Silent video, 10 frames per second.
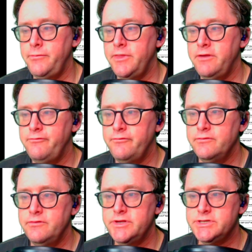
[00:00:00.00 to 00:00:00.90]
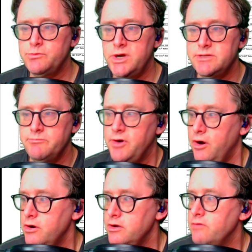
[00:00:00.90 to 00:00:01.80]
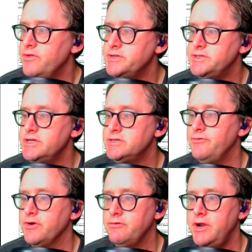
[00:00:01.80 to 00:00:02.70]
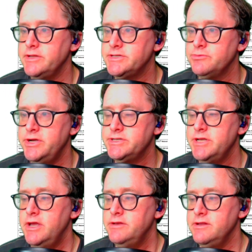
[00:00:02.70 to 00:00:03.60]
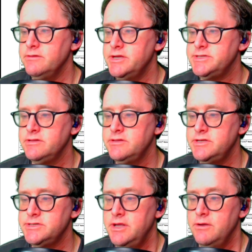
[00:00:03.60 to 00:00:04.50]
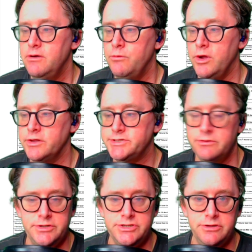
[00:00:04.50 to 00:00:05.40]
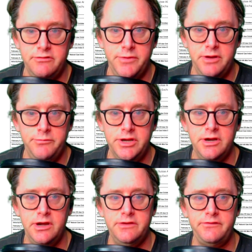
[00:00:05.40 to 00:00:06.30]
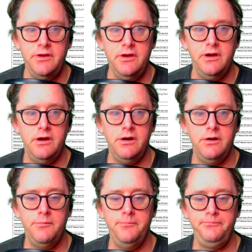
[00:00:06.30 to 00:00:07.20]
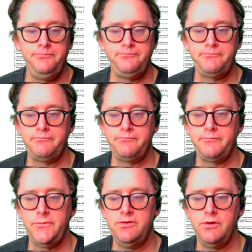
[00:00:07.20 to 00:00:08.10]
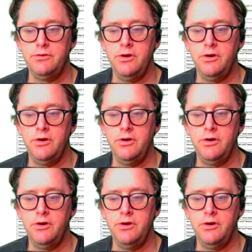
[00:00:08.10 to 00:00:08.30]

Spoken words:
if this wasn't part of the decision for Credit Suisse delisting this, well, it certainly should have been, because you're